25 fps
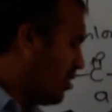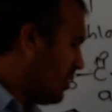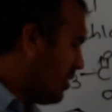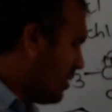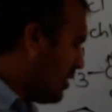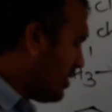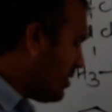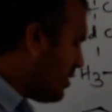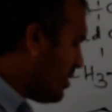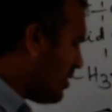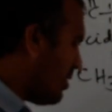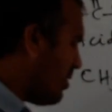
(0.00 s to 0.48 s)

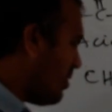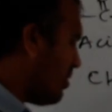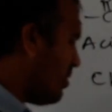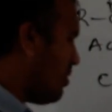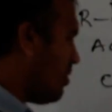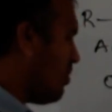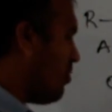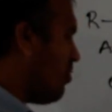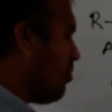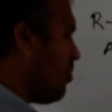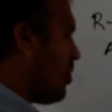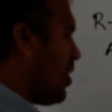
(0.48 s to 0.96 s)
This
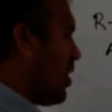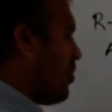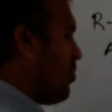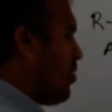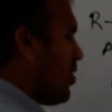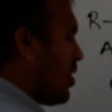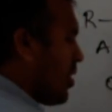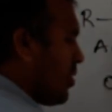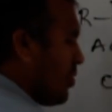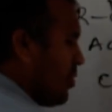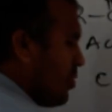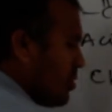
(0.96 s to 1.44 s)
why
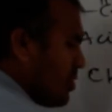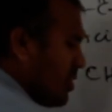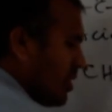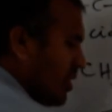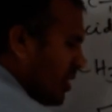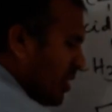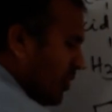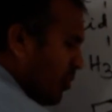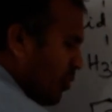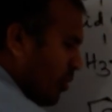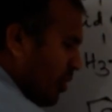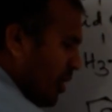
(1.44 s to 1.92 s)
we are
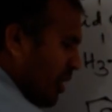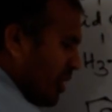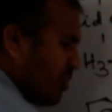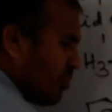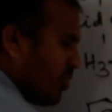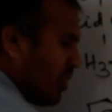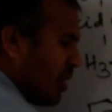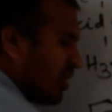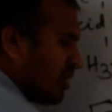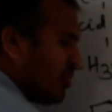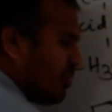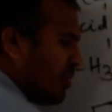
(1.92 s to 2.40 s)
using the OH
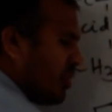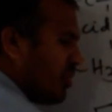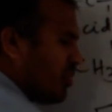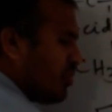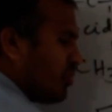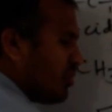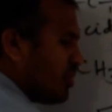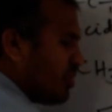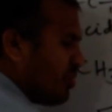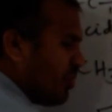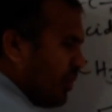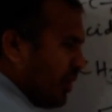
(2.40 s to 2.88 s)

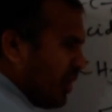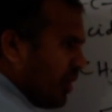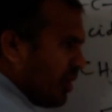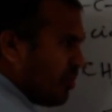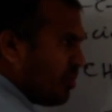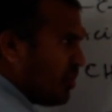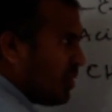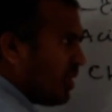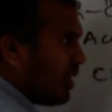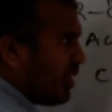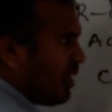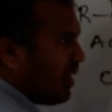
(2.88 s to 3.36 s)
mechanism to speed
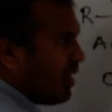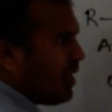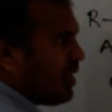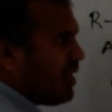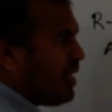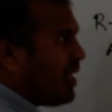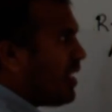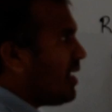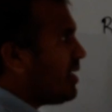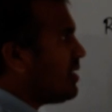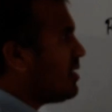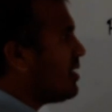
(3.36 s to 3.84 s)
up the
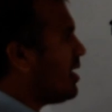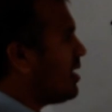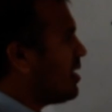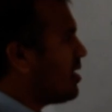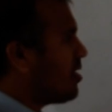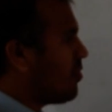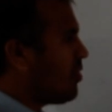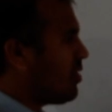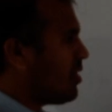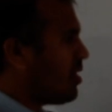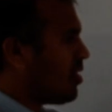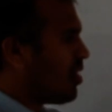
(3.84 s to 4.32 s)
reaction.
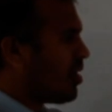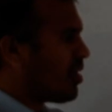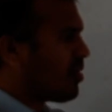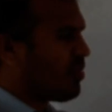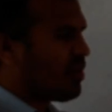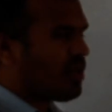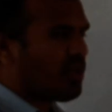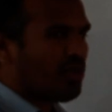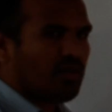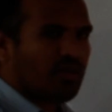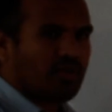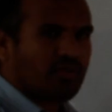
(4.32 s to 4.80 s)
Otherwise,
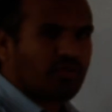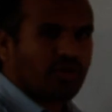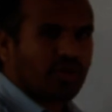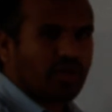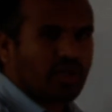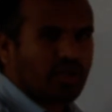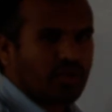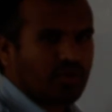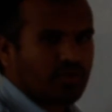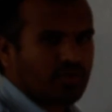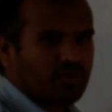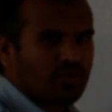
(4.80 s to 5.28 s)
normal you
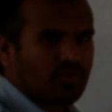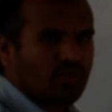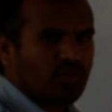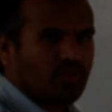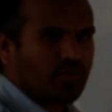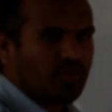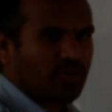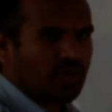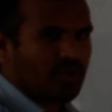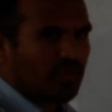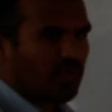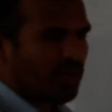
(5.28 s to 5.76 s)
can use, no
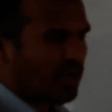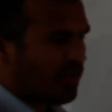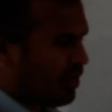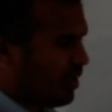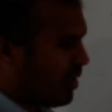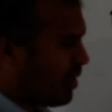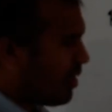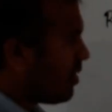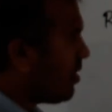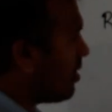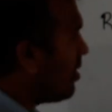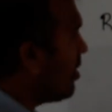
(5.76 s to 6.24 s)
problem
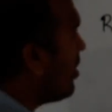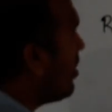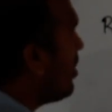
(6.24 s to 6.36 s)
here.